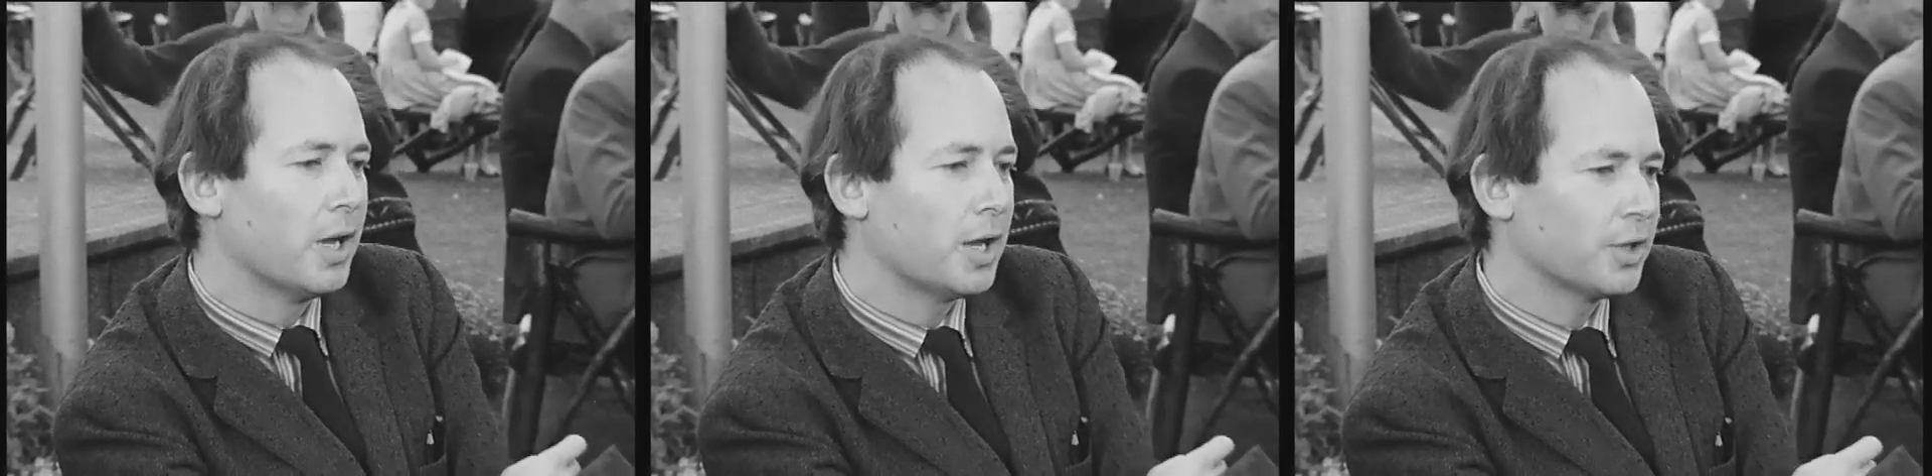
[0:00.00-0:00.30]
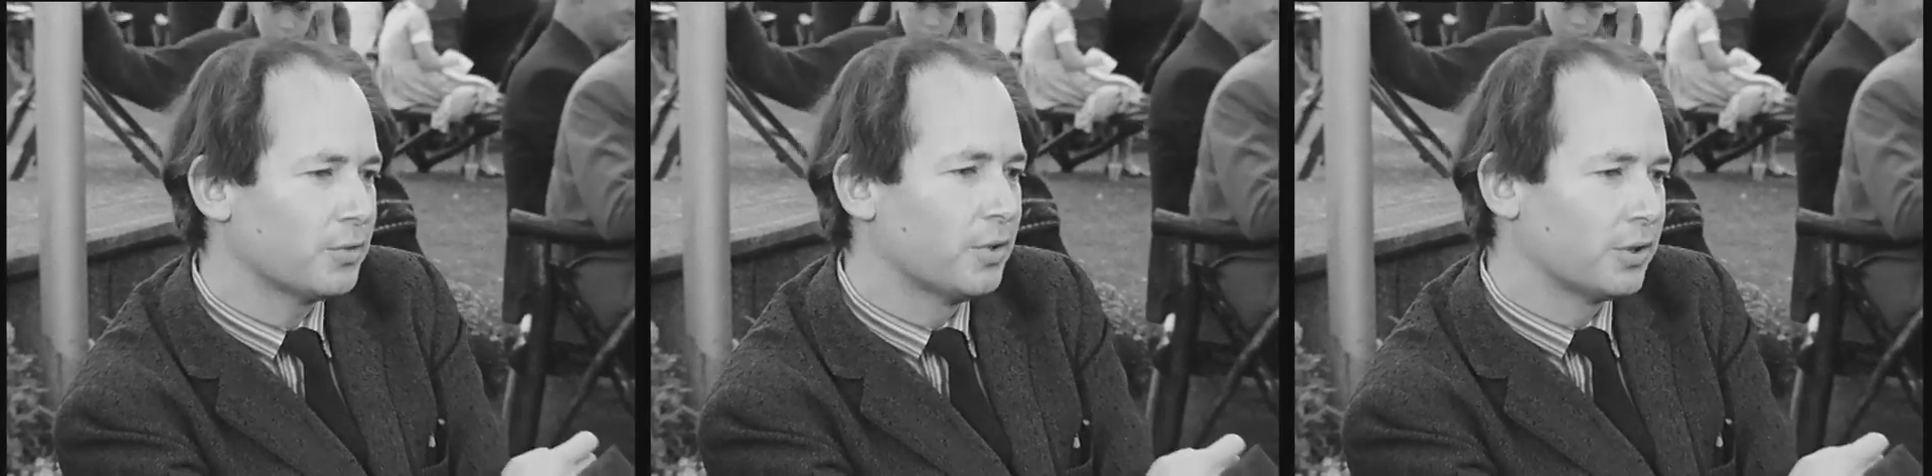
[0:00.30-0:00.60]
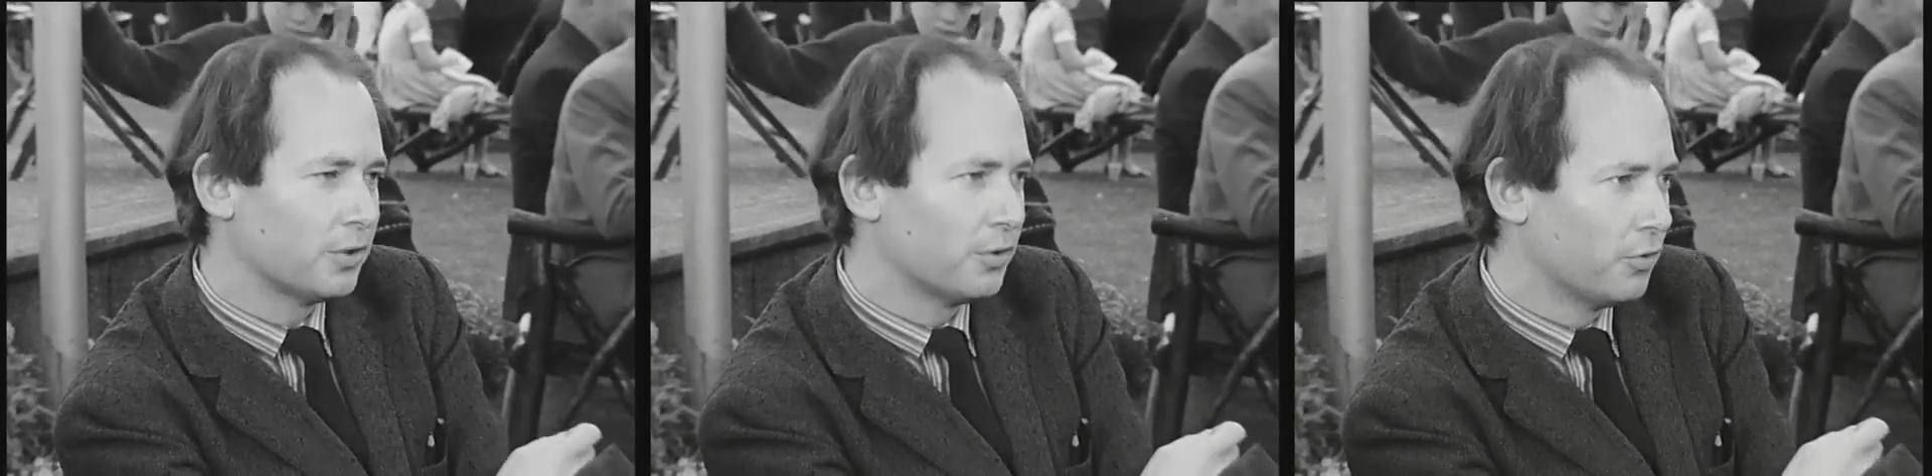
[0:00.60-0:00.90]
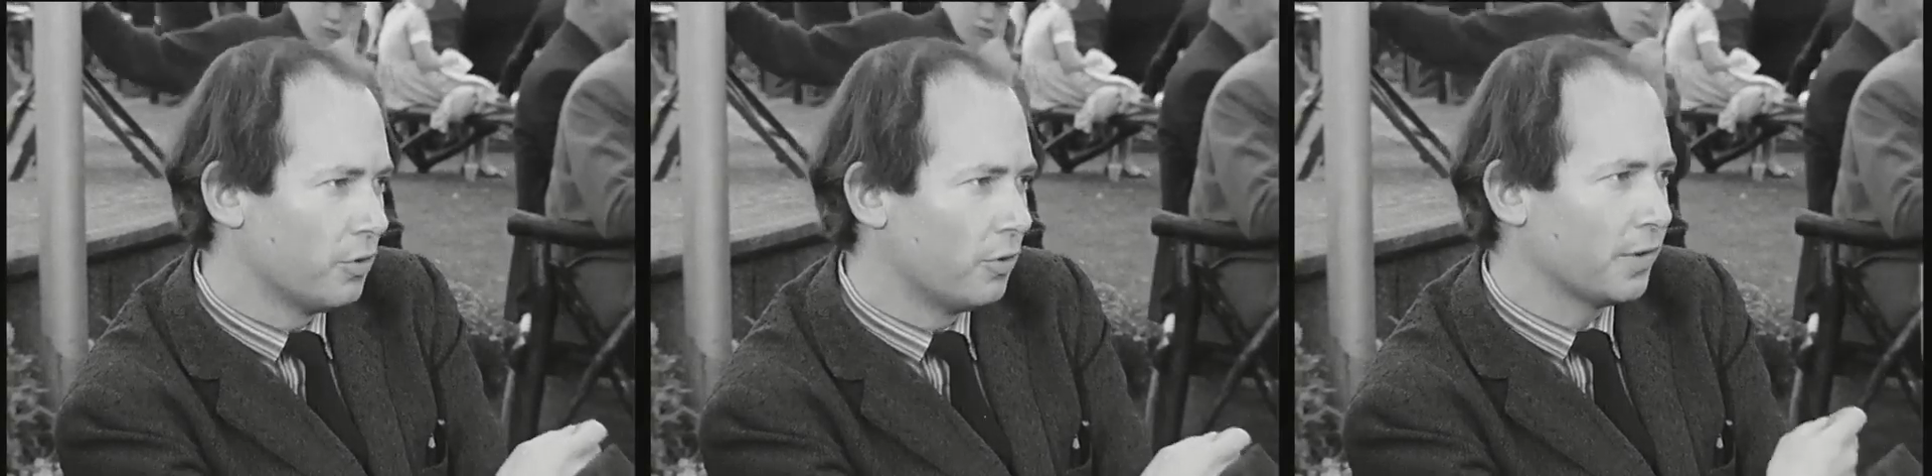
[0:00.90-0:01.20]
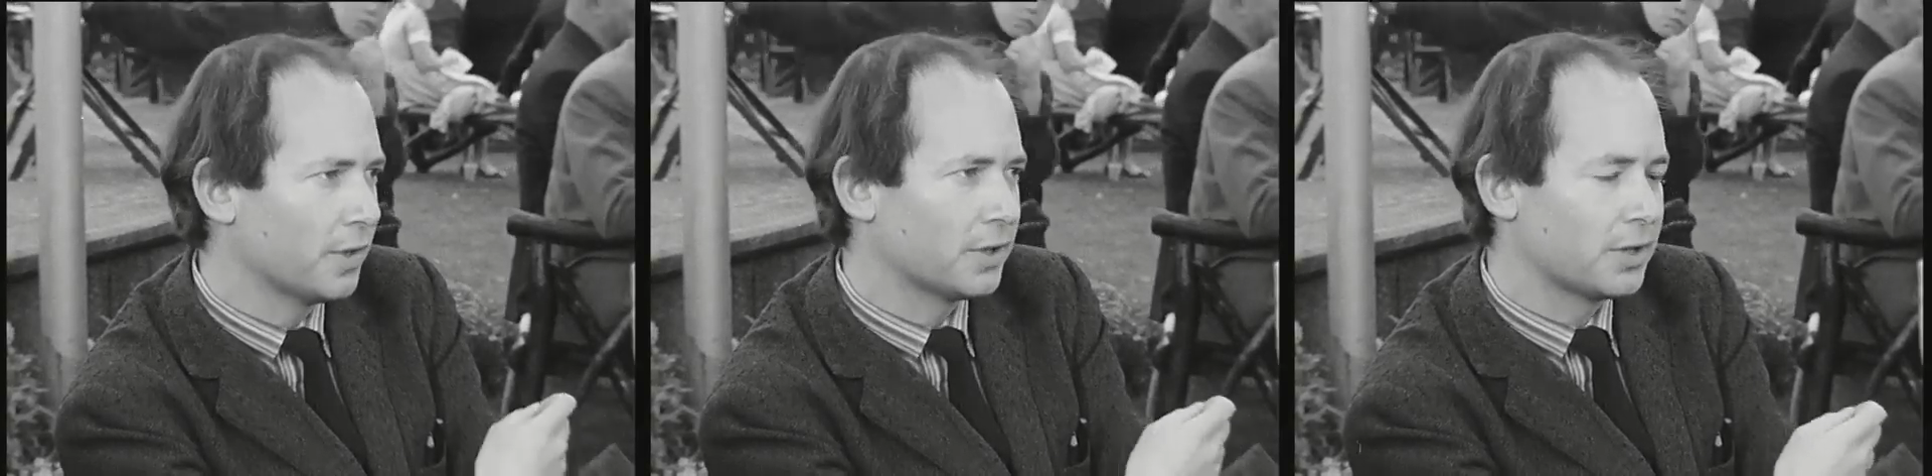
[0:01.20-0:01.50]
I just want to draw
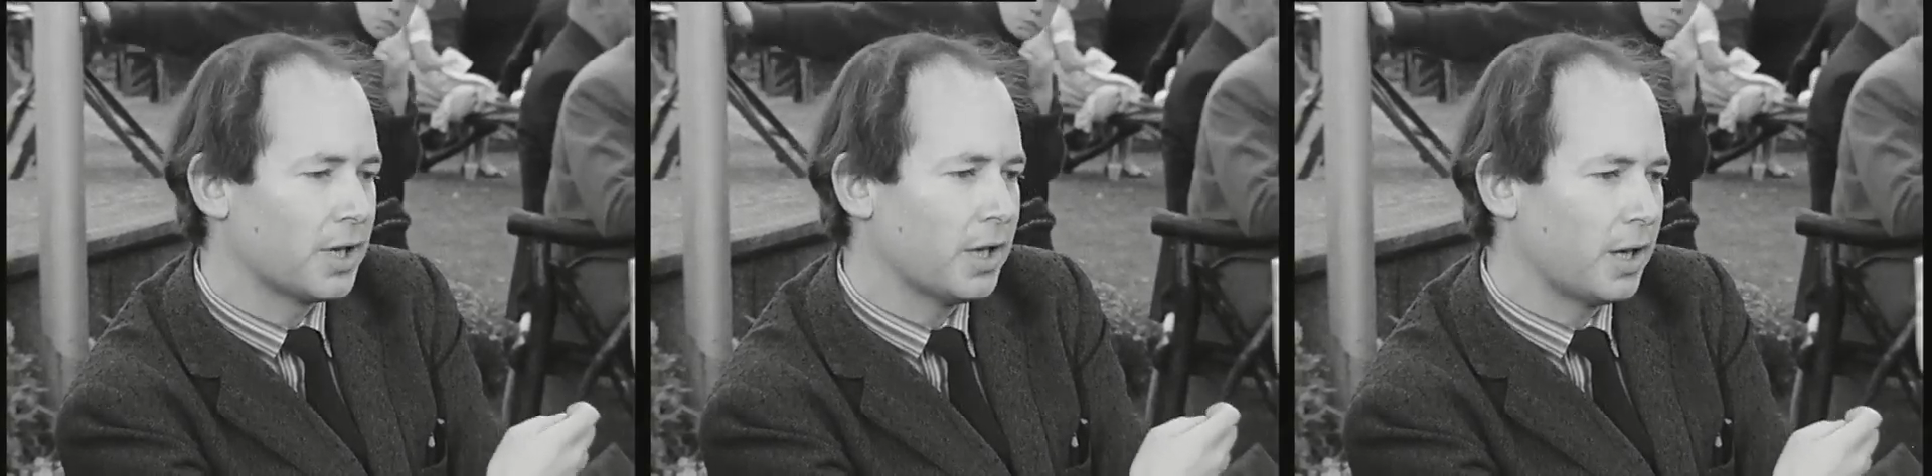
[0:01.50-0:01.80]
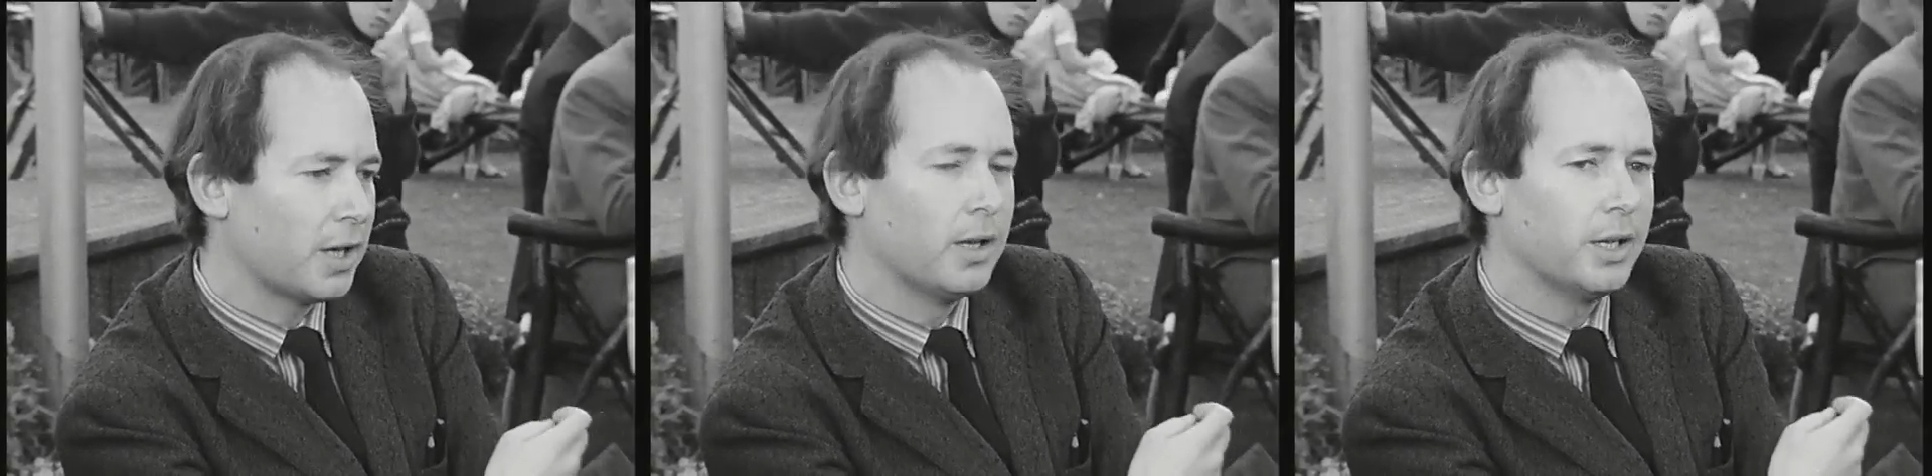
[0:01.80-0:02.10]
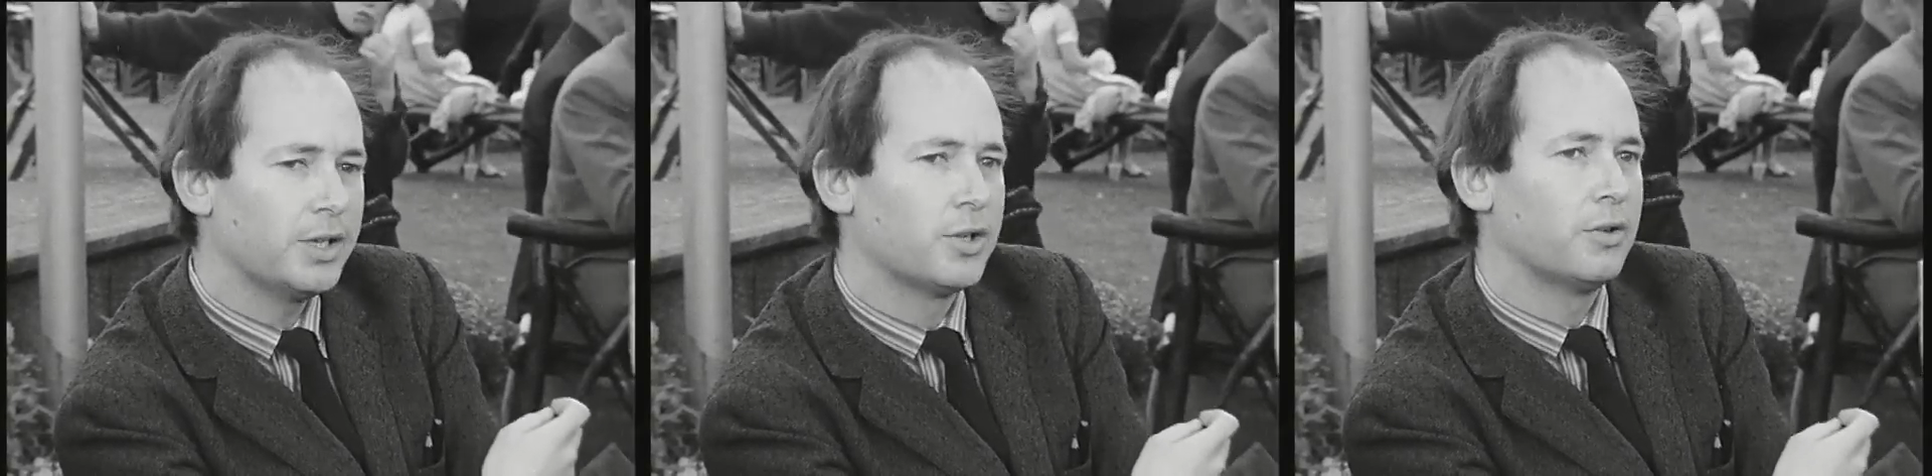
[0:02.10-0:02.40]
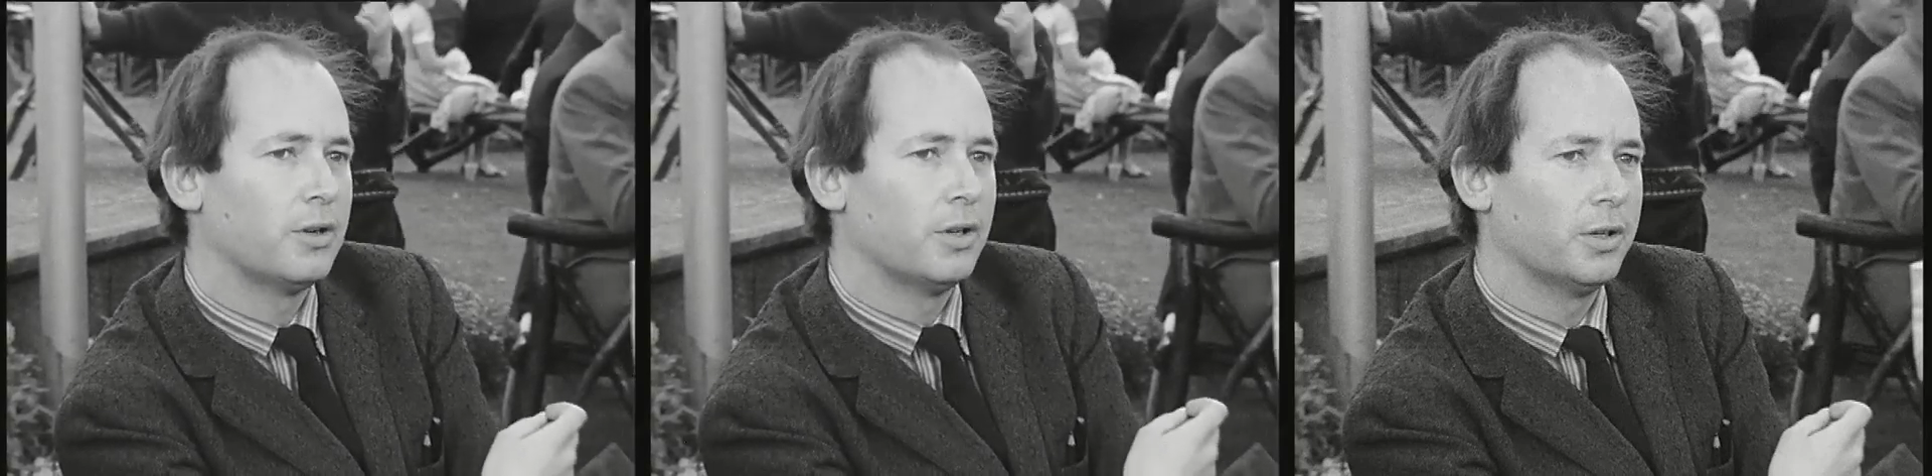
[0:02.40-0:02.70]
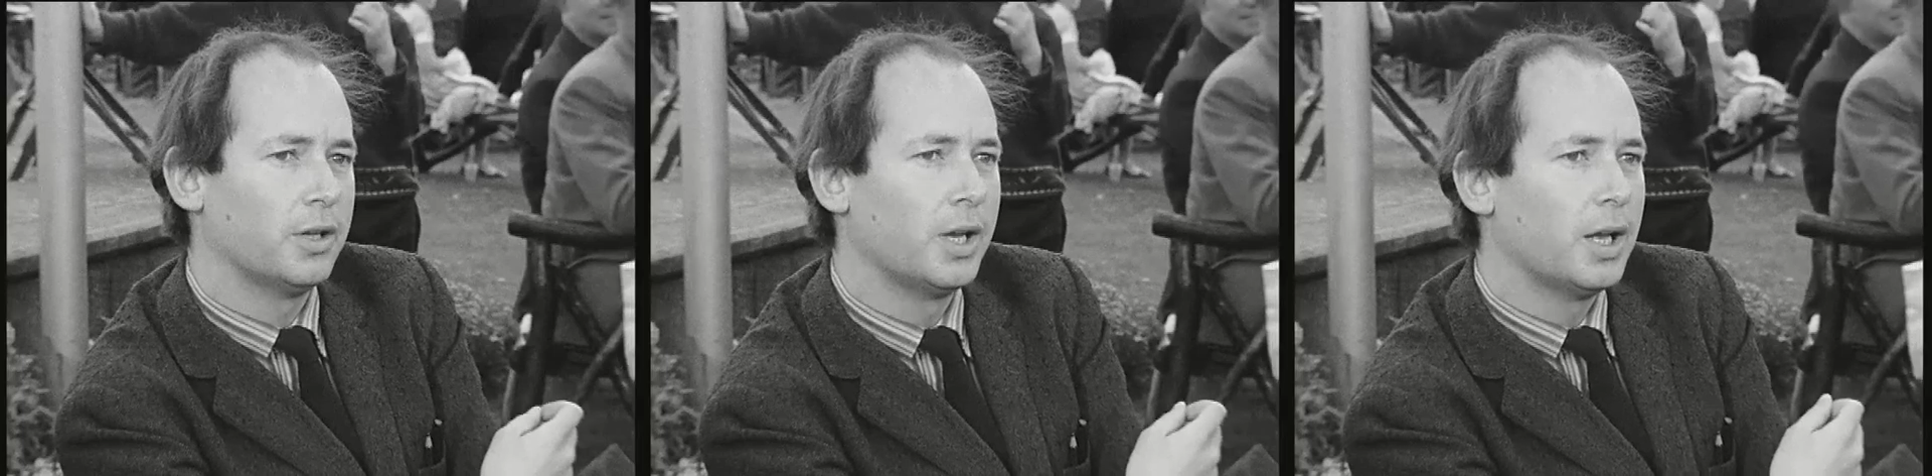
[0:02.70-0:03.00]
things, and later
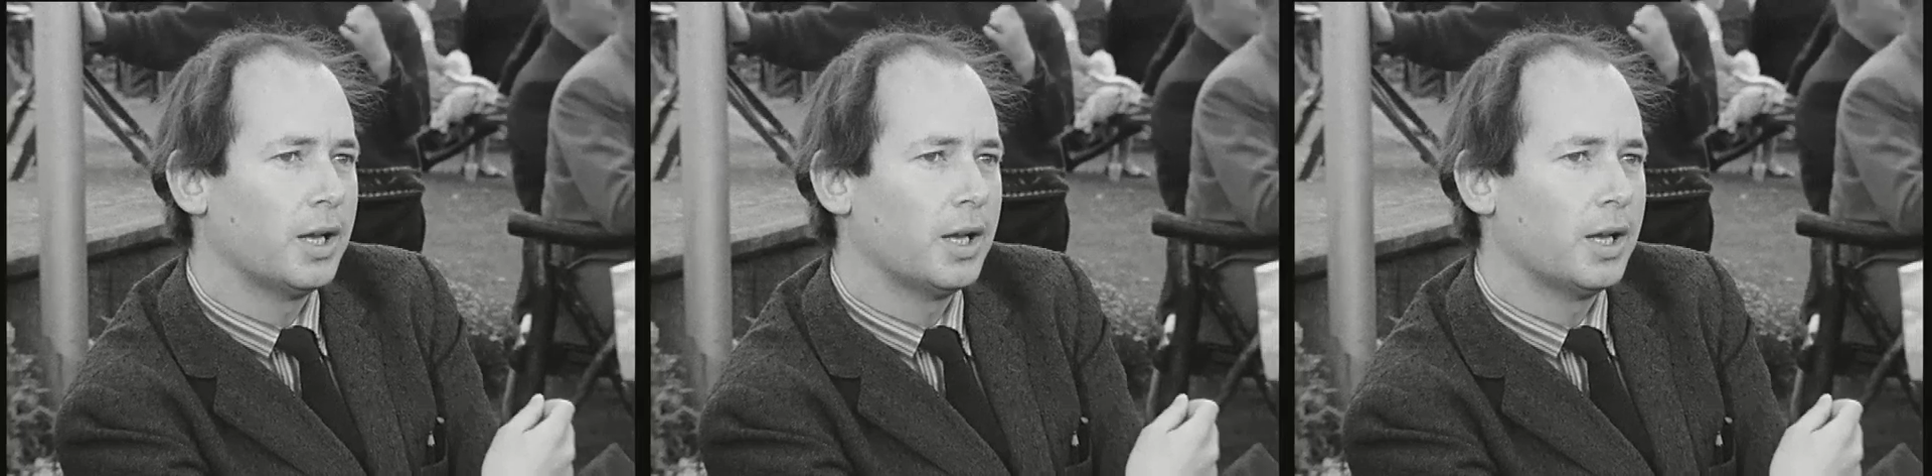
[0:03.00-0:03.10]
on.